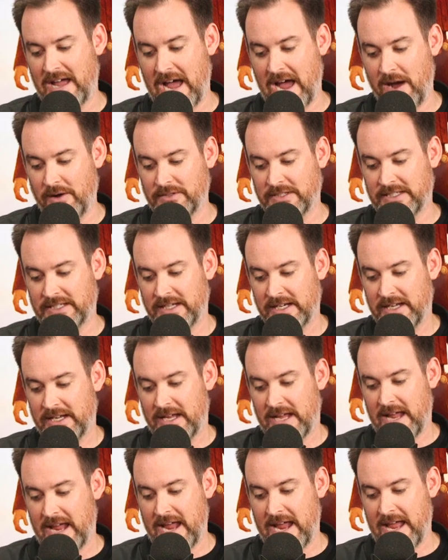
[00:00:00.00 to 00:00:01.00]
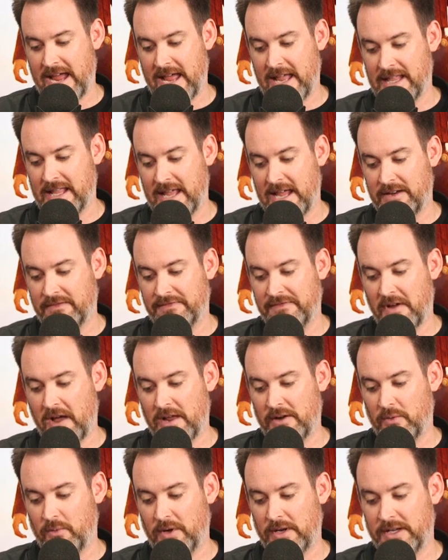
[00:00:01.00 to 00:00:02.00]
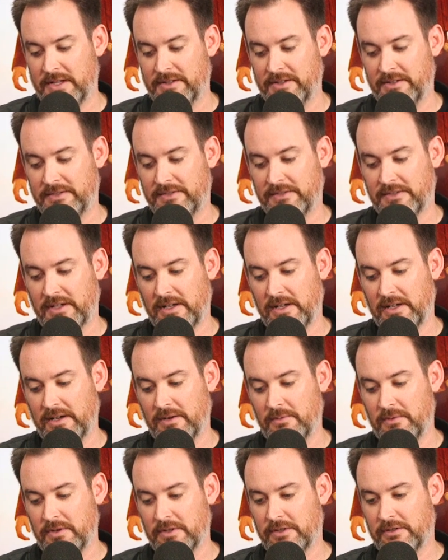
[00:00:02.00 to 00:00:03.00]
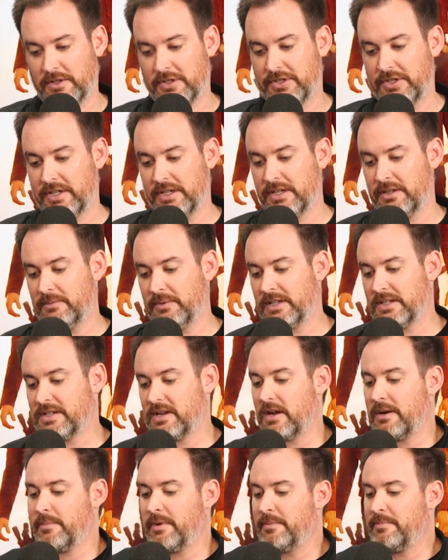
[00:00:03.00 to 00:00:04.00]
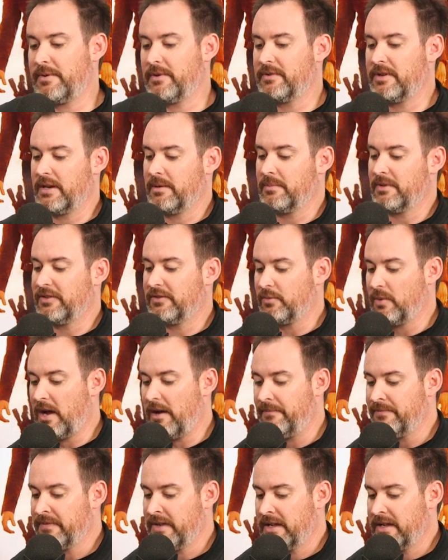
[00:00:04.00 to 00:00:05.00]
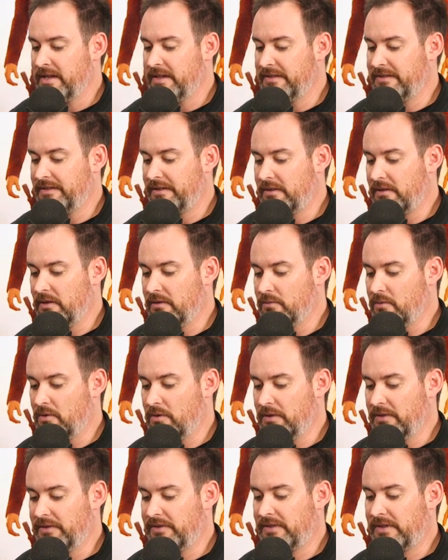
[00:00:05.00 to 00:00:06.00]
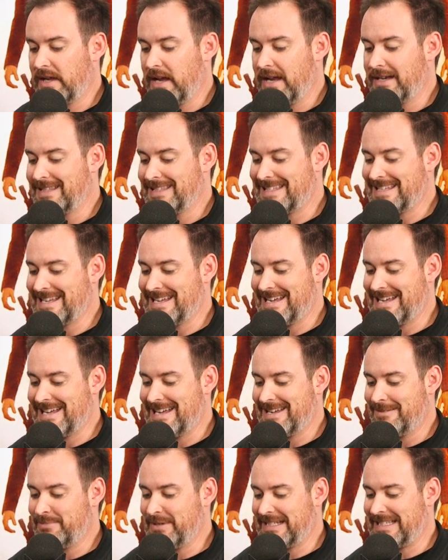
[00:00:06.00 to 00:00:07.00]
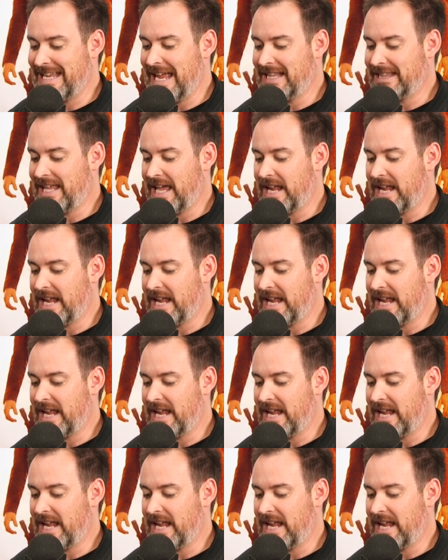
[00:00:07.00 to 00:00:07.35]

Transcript: out, and then final one in this one, Christian here, and we can talk about Poe Dameron as well. Is the Clone Wars got a big 10th